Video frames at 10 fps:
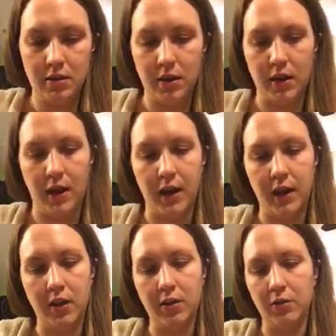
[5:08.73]
And I
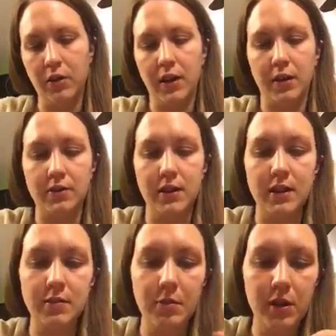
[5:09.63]
know the nail
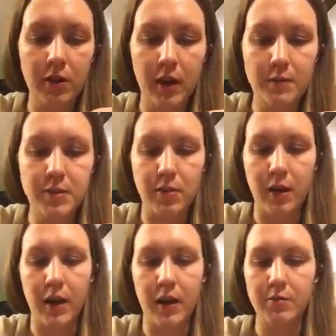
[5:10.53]
size I'm going to grab, so
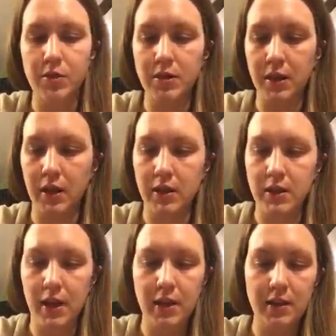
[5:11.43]
I'm just going to
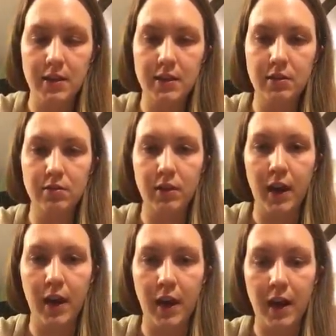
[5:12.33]
take this little
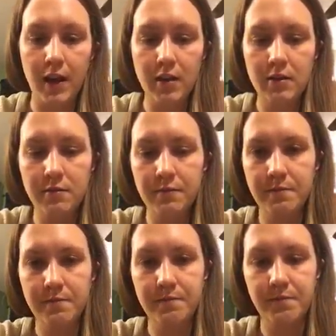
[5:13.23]
guy
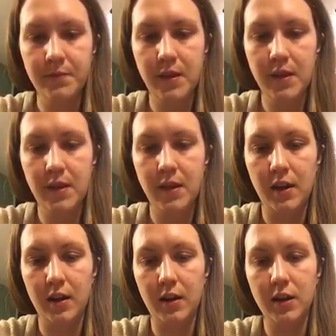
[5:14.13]

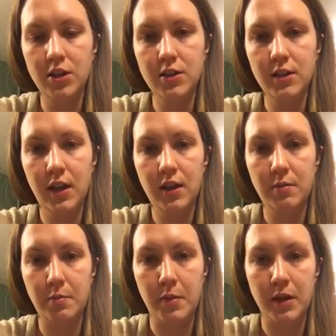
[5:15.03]
and I just kind
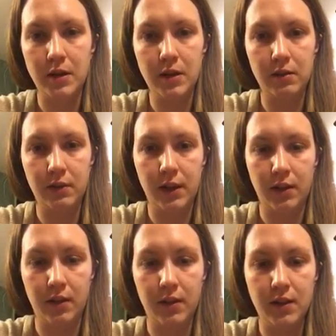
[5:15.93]
of bend it like
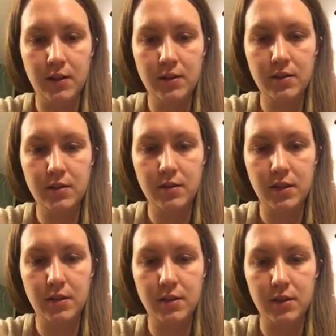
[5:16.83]
this
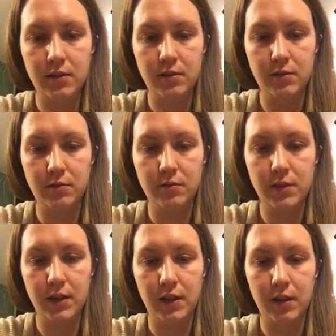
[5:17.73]
until
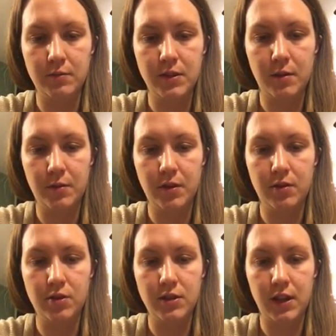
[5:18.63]
it comes up, and
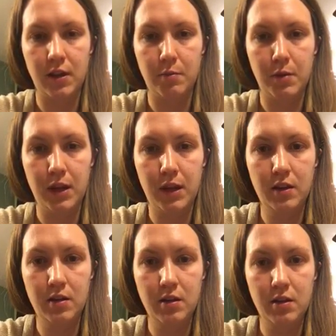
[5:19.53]
you just kind of pick
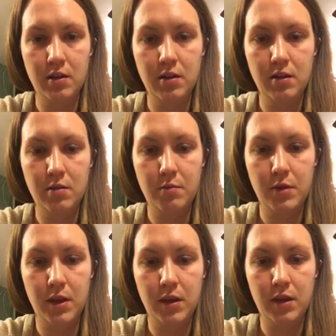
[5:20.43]

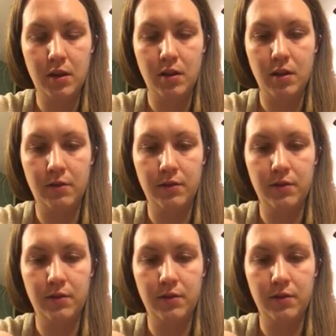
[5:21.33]
it off,